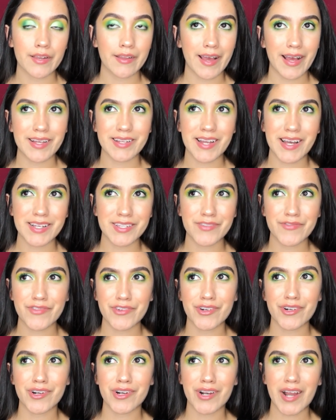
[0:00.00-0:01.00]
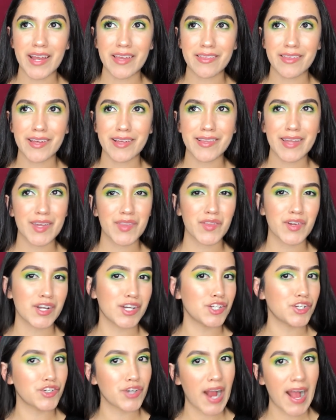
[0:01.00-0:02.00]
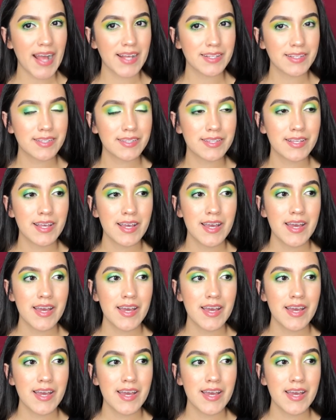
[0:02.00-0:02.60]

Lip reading: I'd ask for, I think, like the address